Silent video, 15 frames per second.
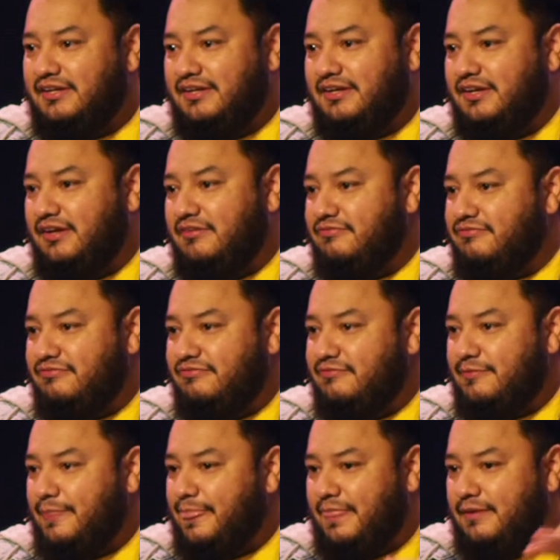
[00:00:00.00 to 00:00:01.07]
if
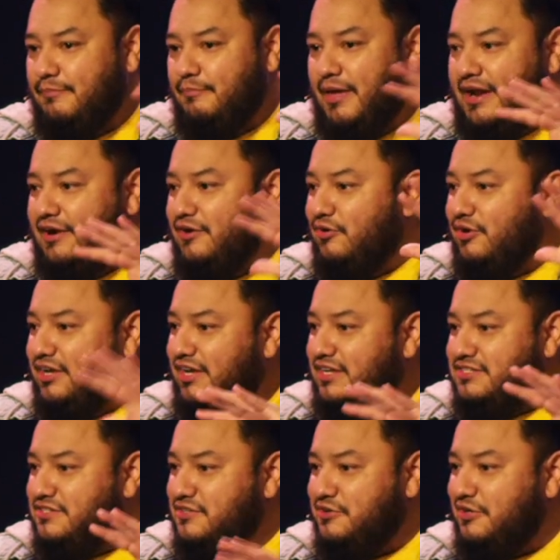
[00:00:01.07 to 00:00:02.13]
Metanoia
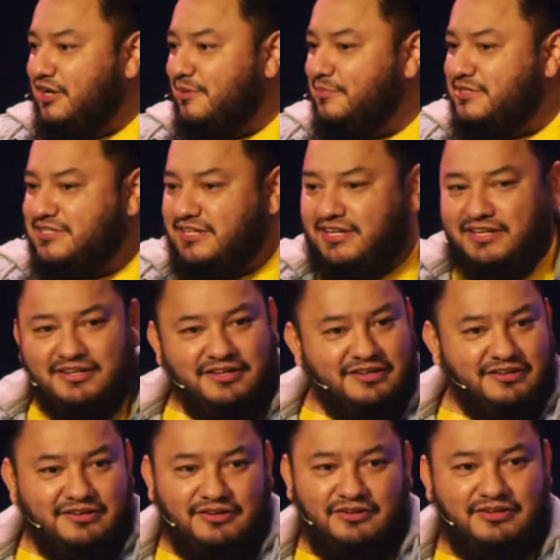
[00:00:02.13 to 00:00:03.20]
isn't your cup of tea,
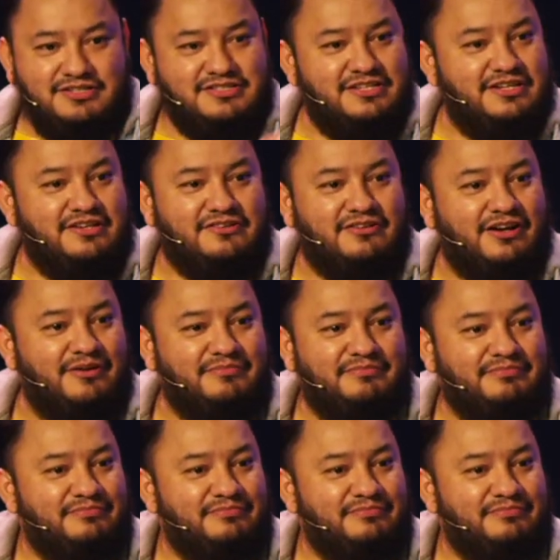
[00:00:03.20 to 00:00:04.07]
go to City Tribe.